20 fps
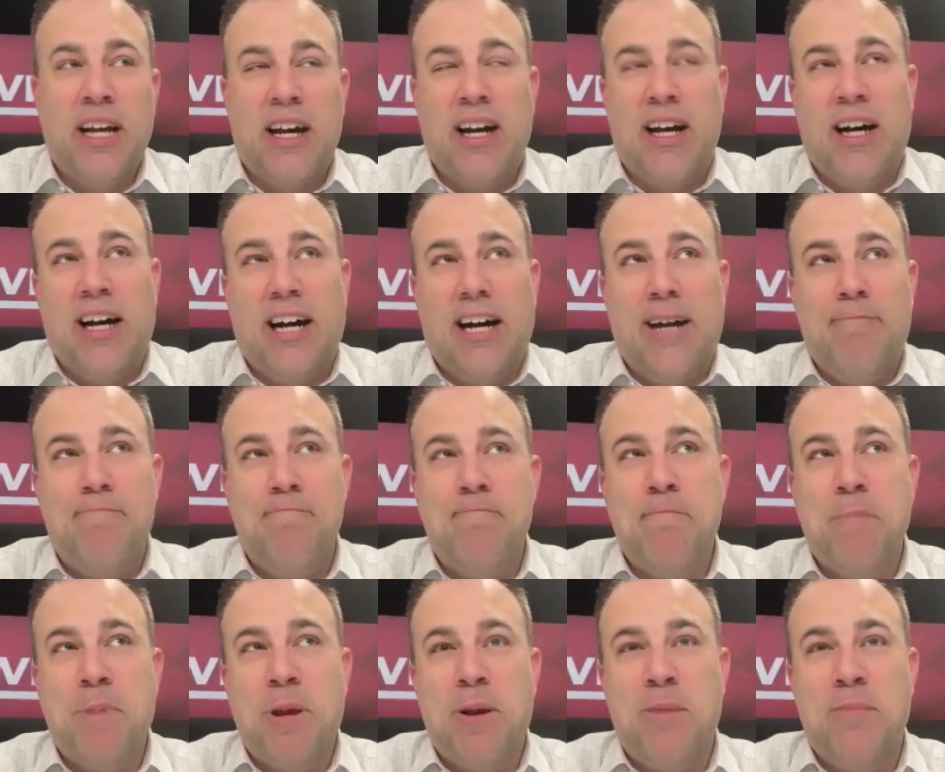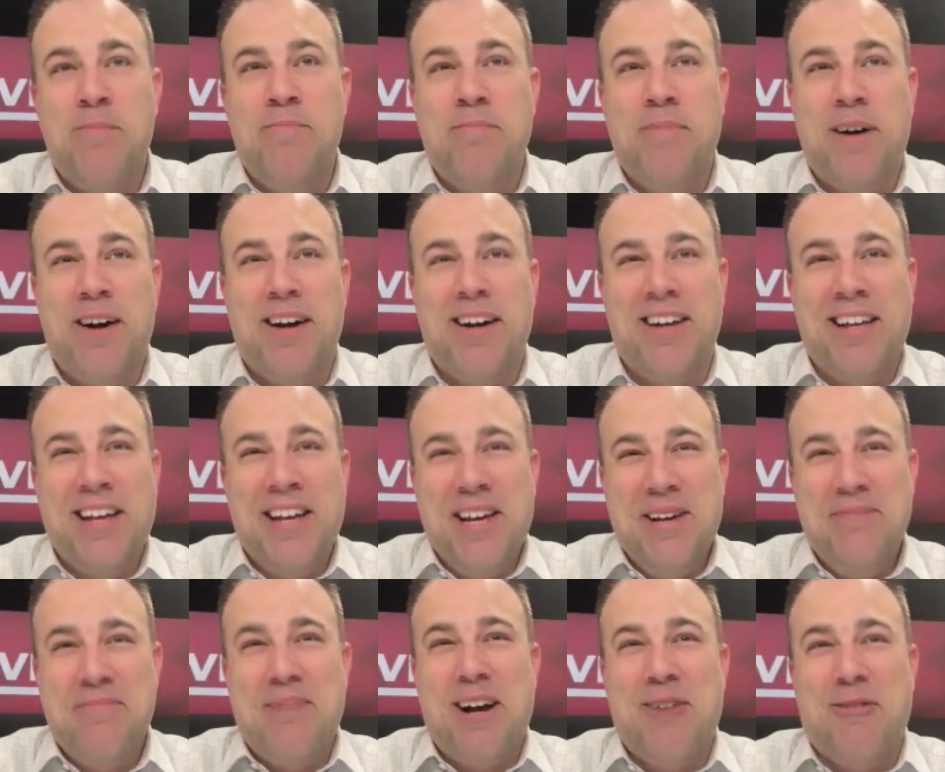
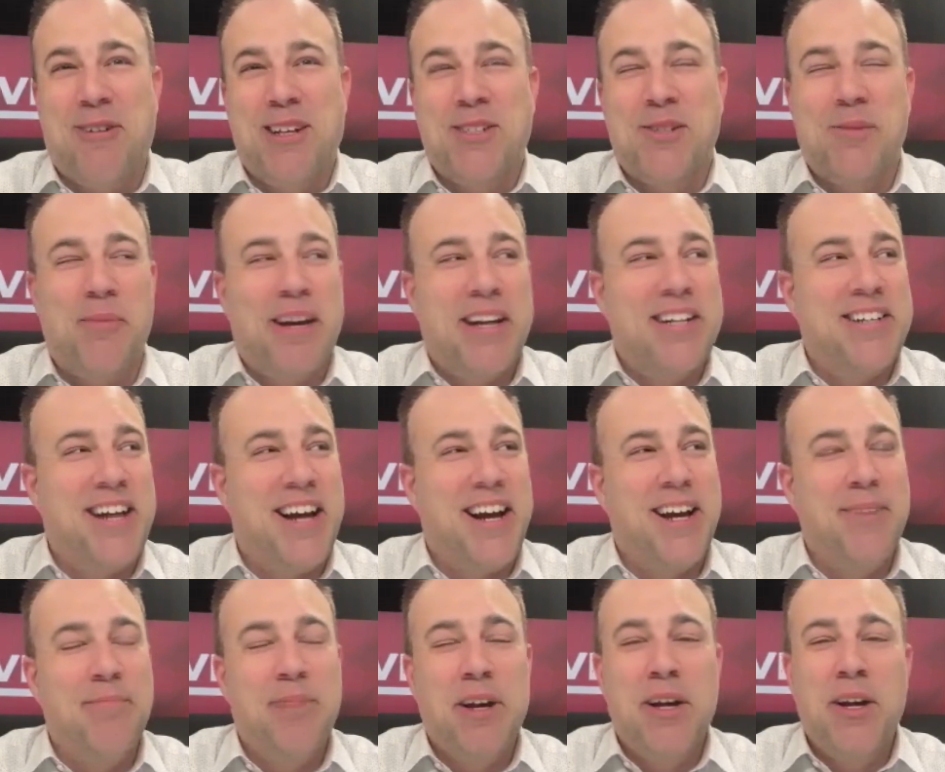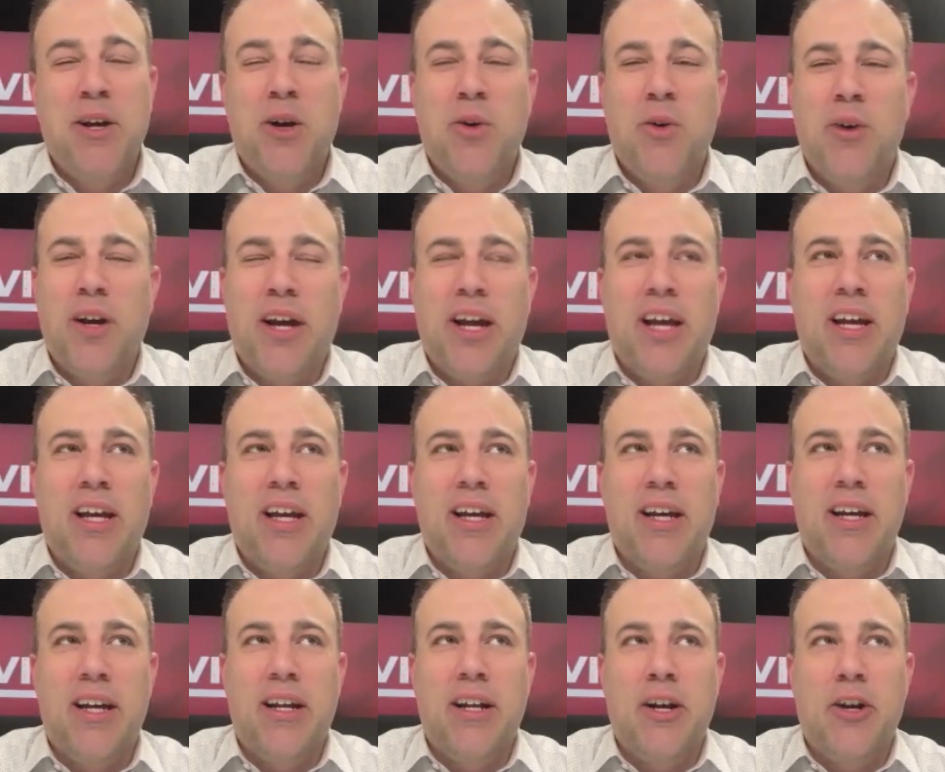My resume tape
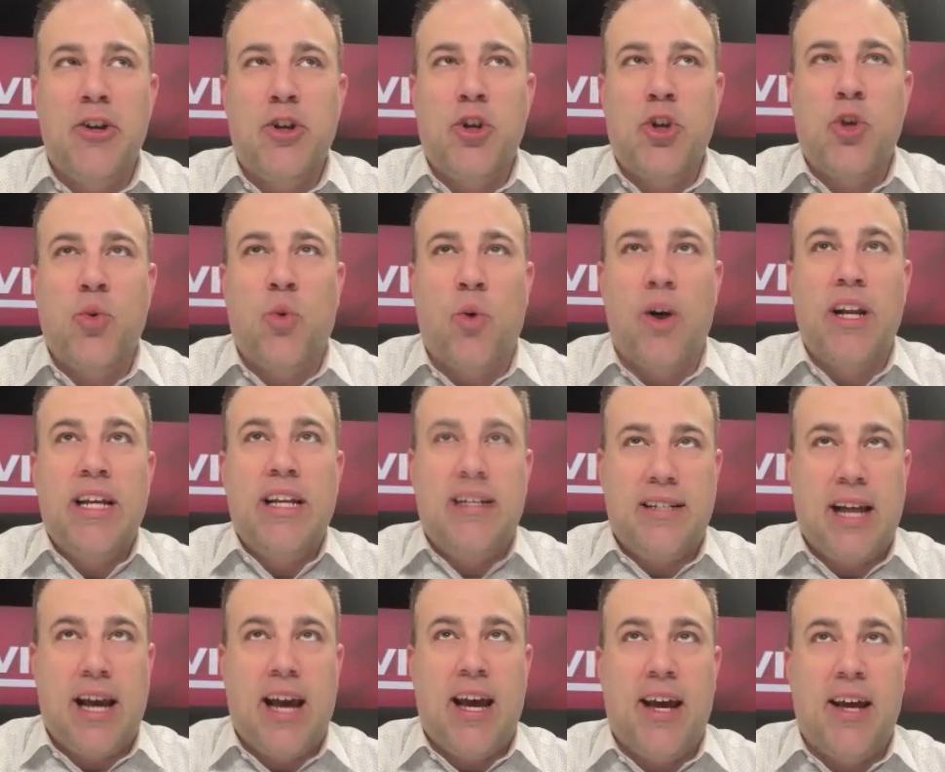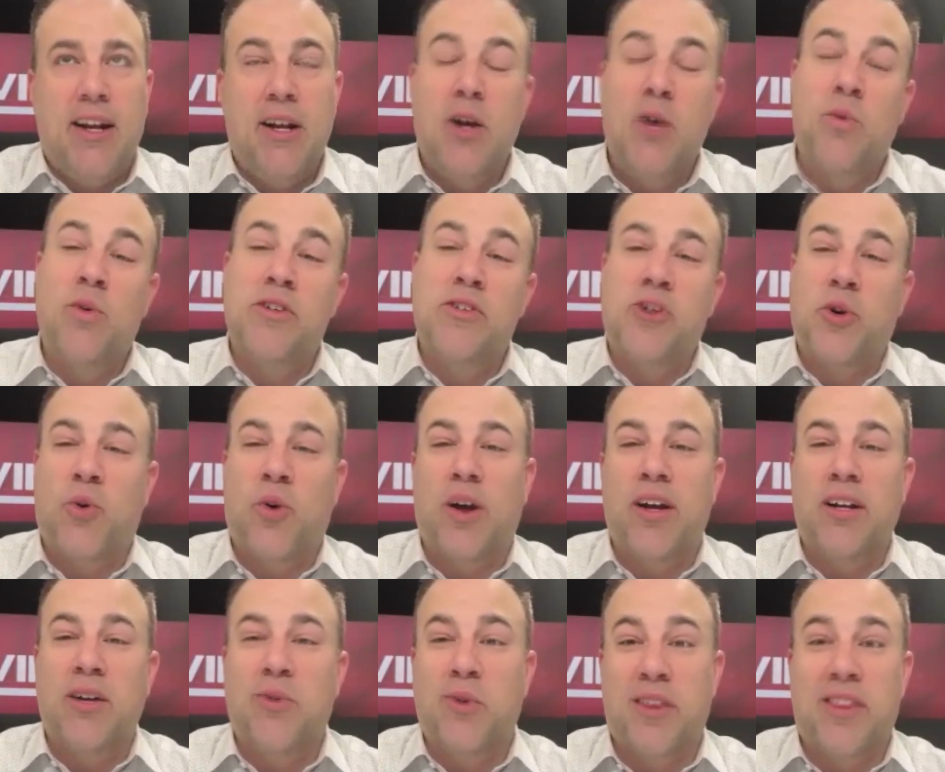in 2010 was
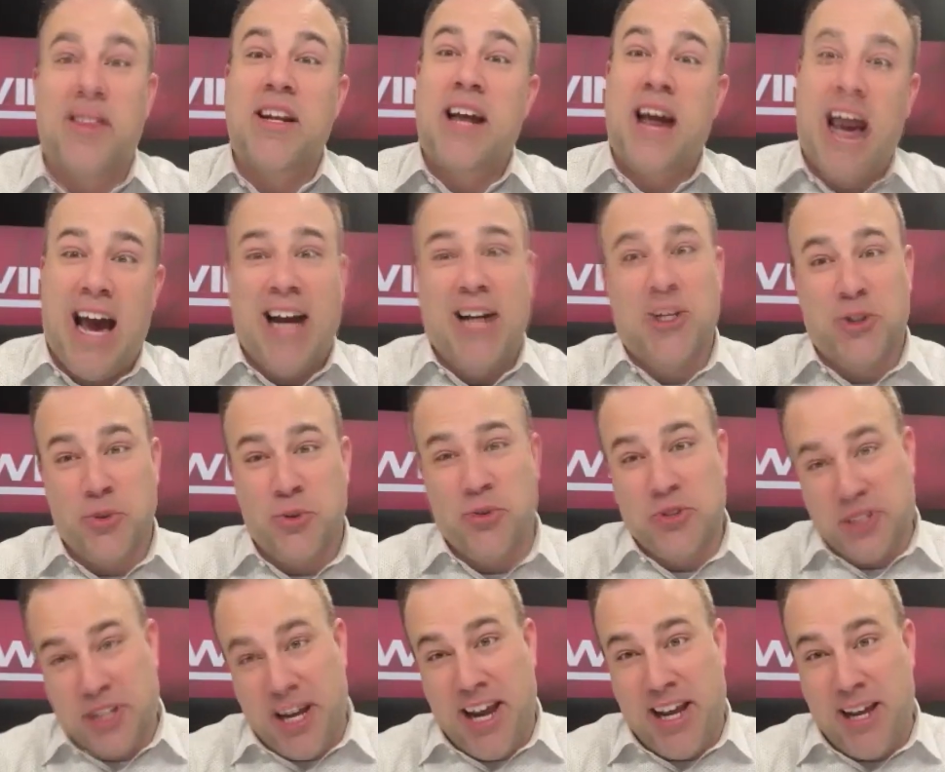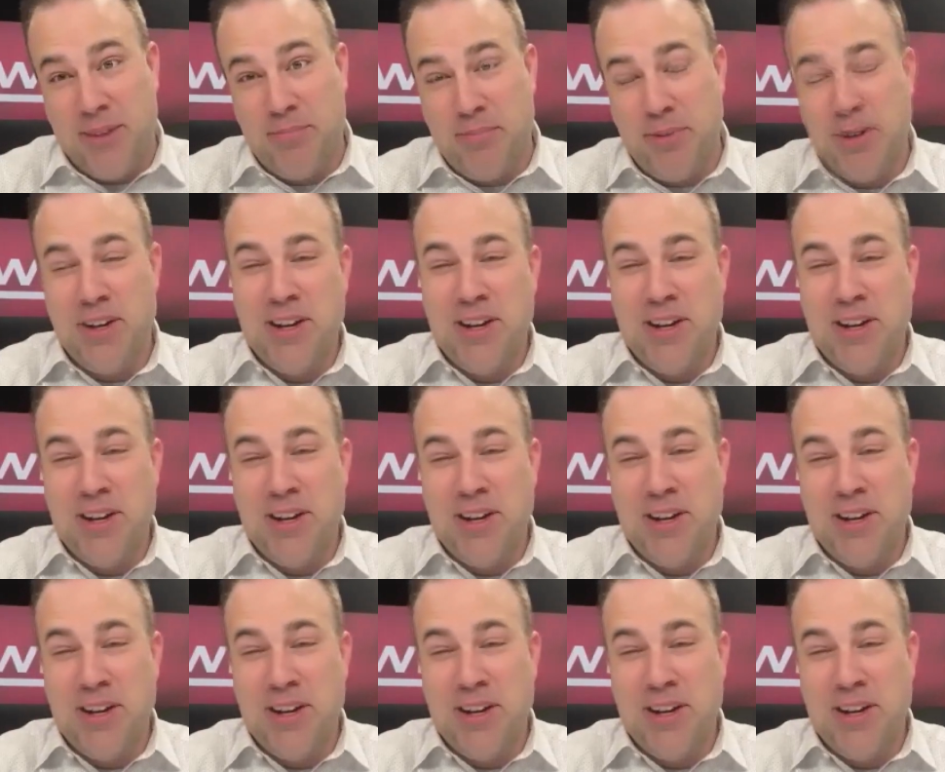created with an actual tape.